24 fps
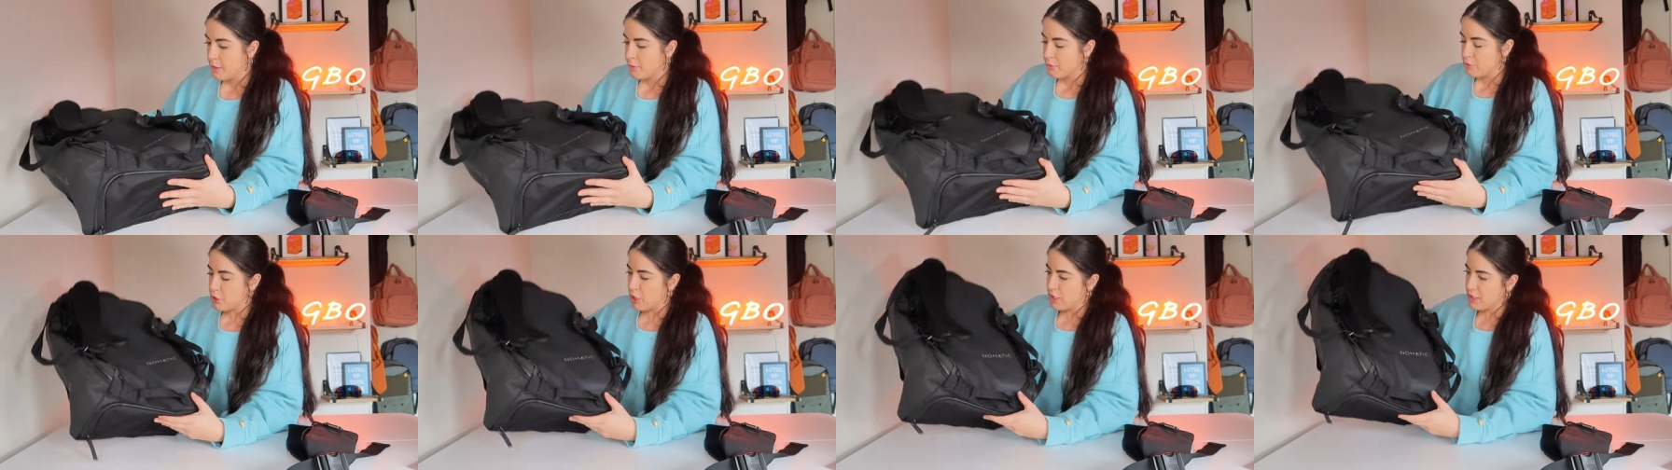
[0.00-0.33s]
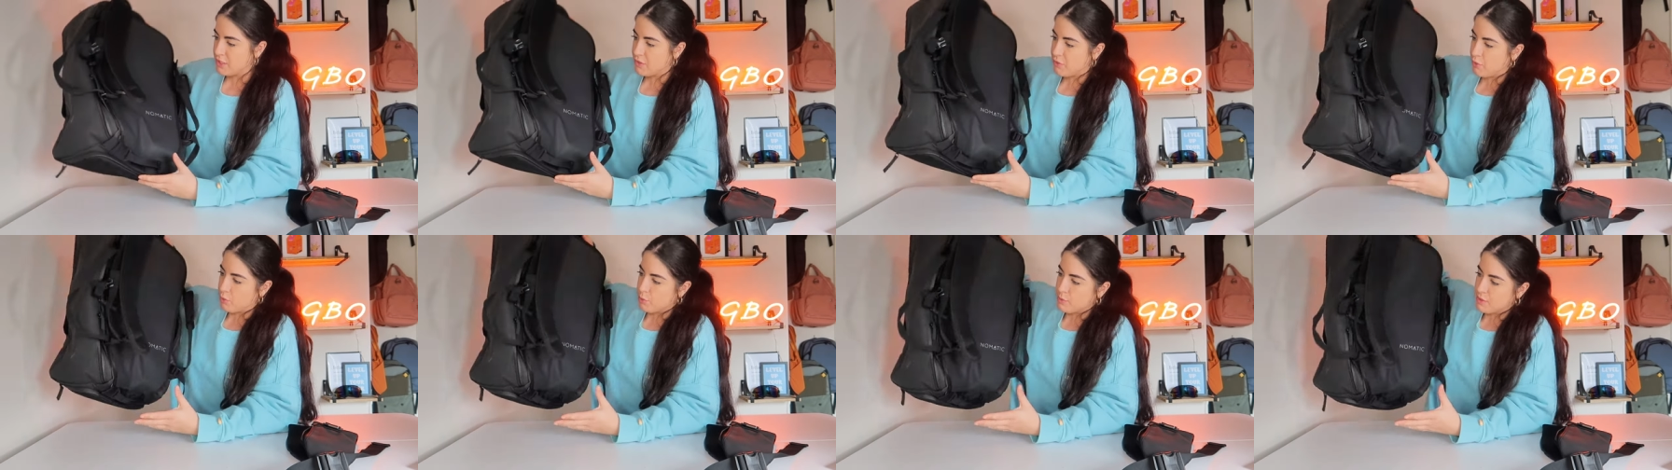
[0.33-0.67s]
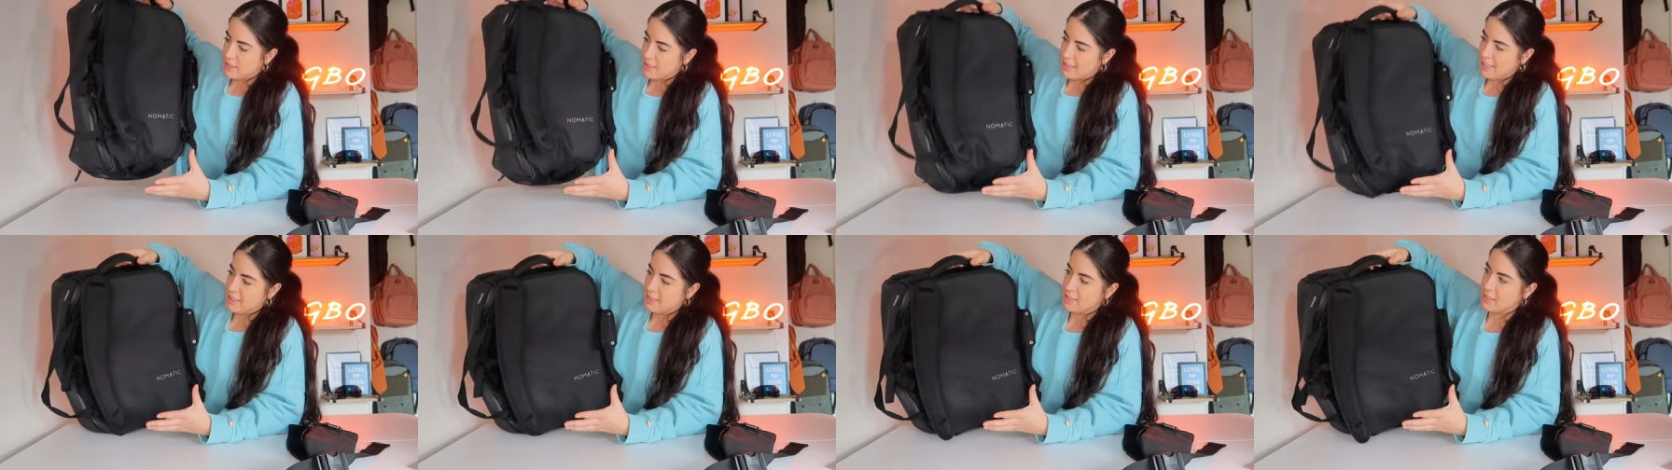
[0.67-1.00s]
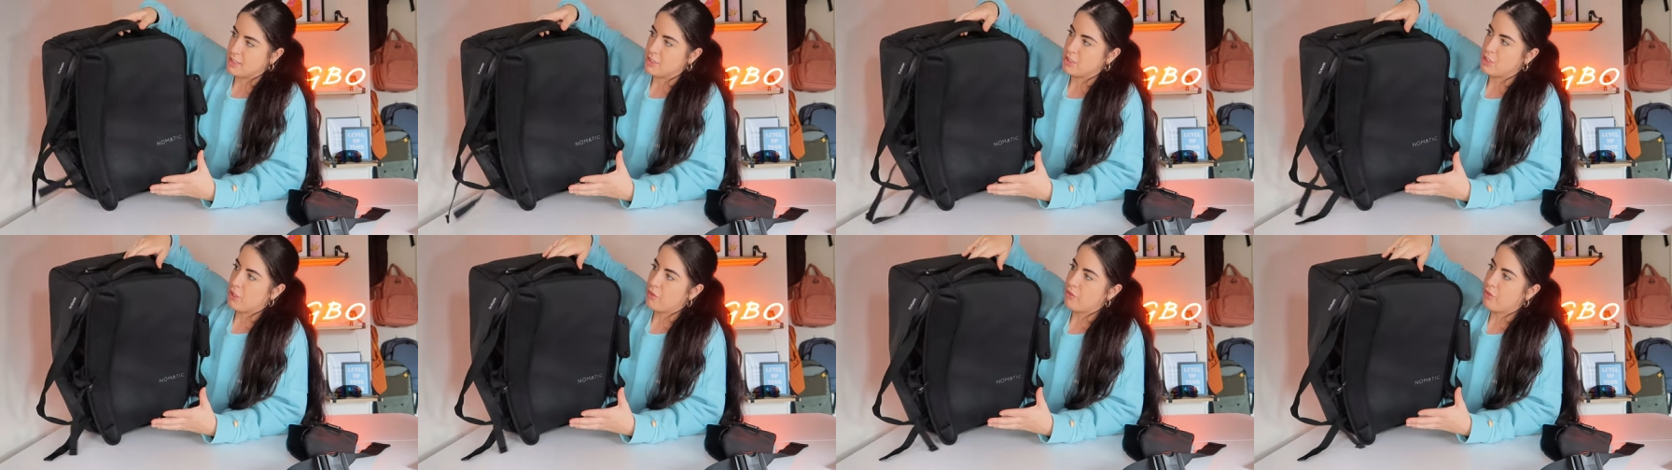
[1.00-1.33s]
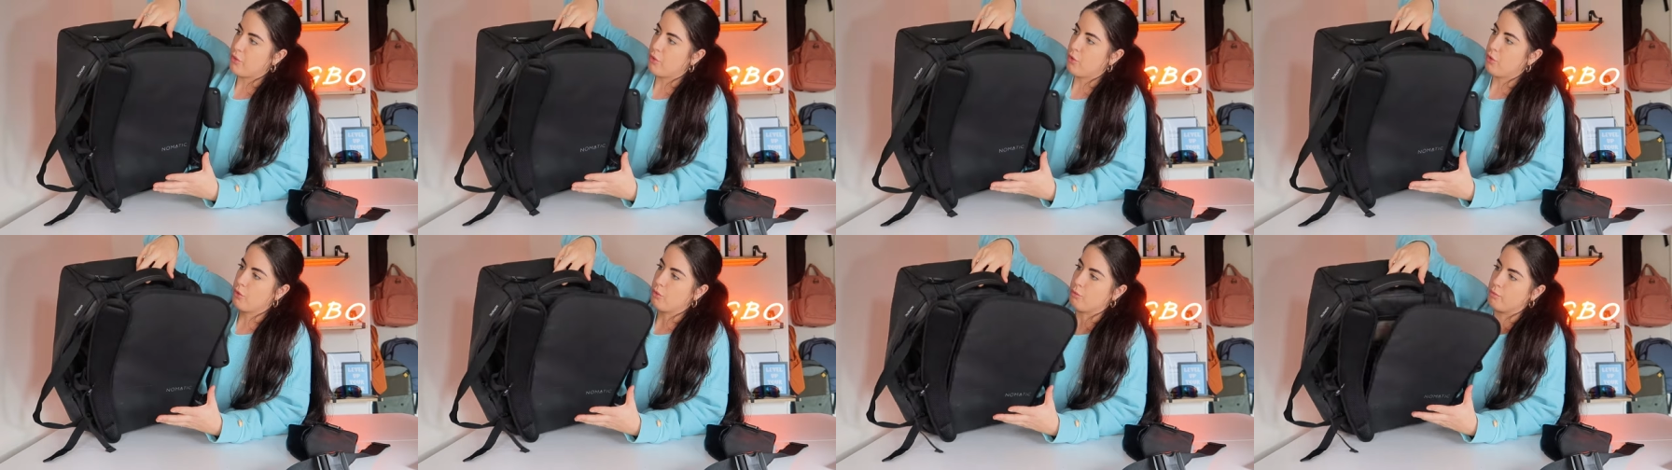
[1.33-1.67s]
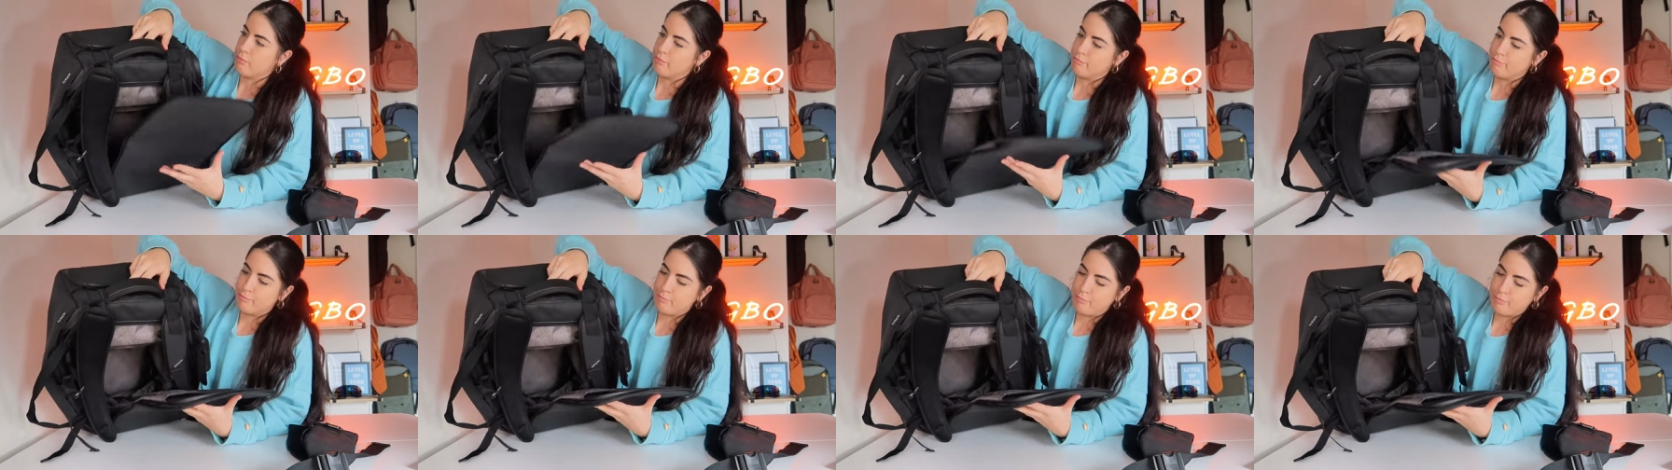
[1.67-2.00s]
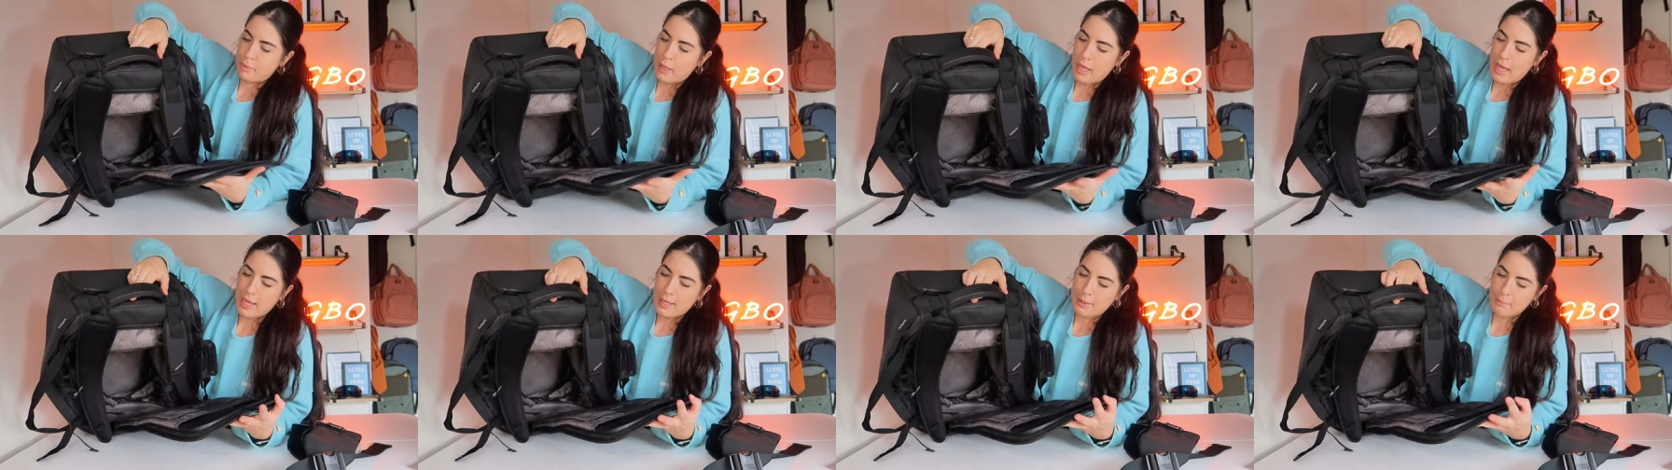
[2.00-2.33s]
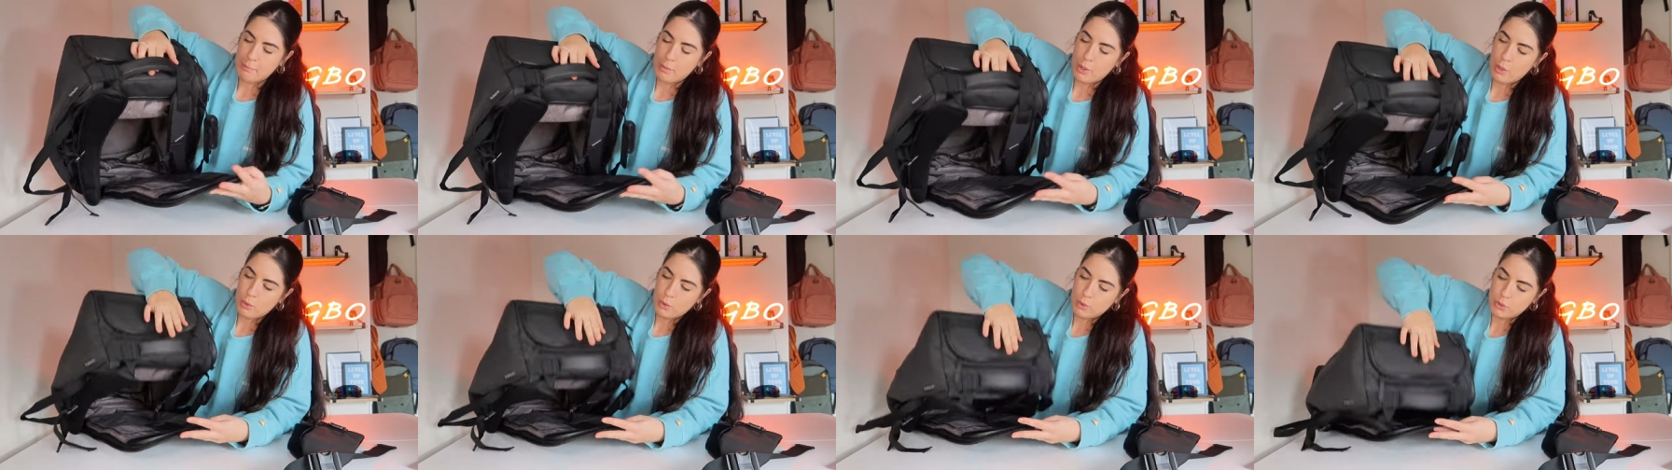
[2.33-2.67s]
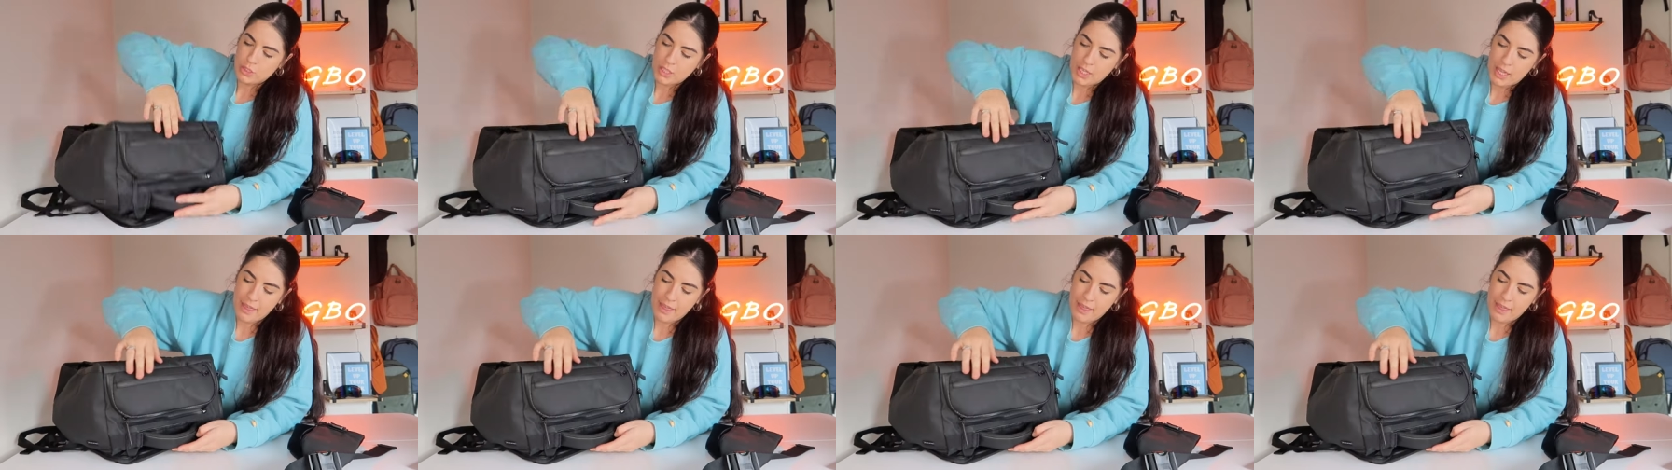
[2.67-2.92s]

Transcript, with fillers: transforms it into duffel pack mode